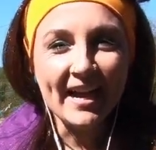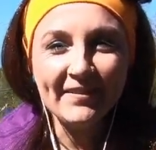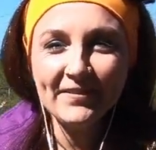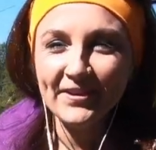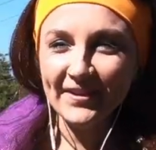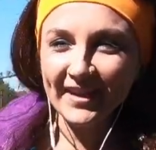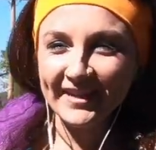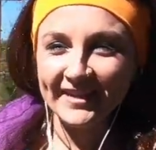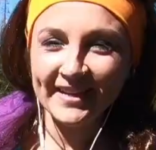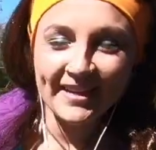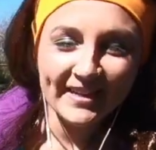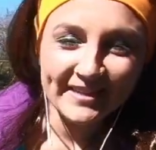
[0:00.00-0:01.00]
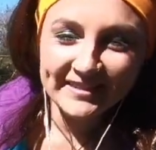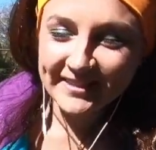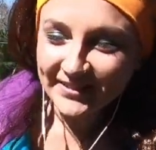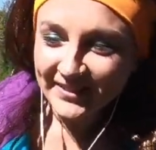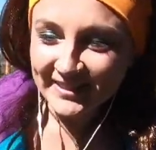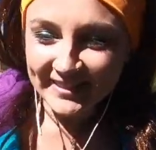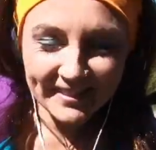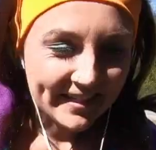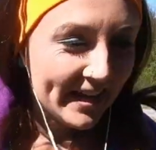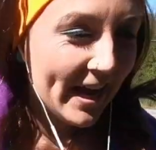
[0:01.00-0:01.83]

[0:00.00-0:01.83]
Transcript: I'm great. So listen,